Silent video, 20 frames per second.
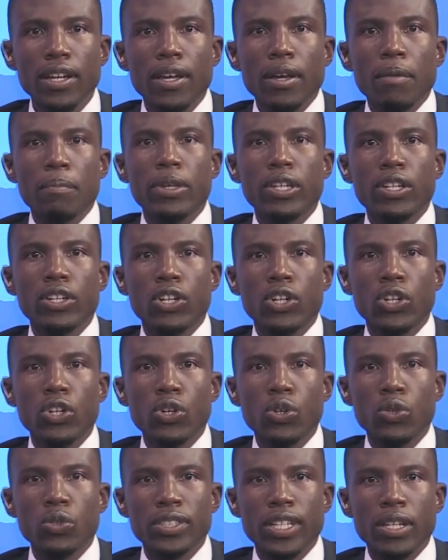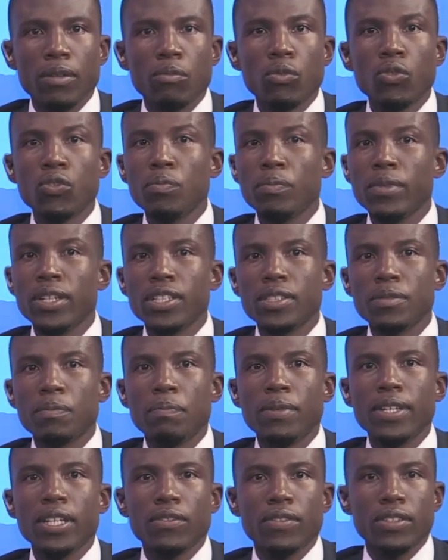being closed and movement
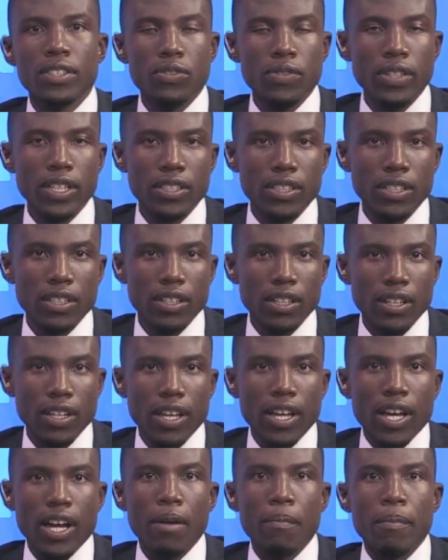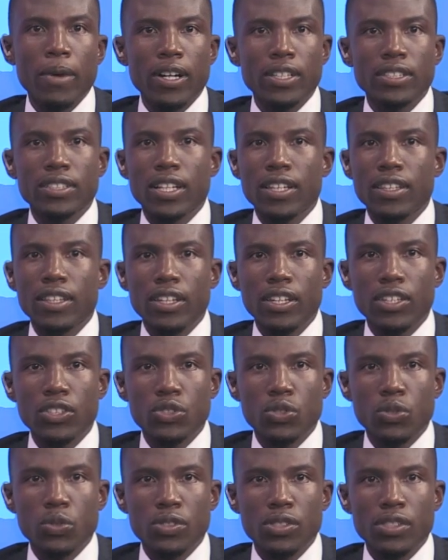being restricted, amongst other
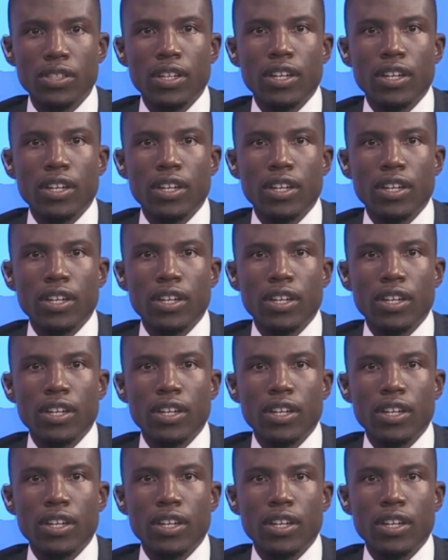issues.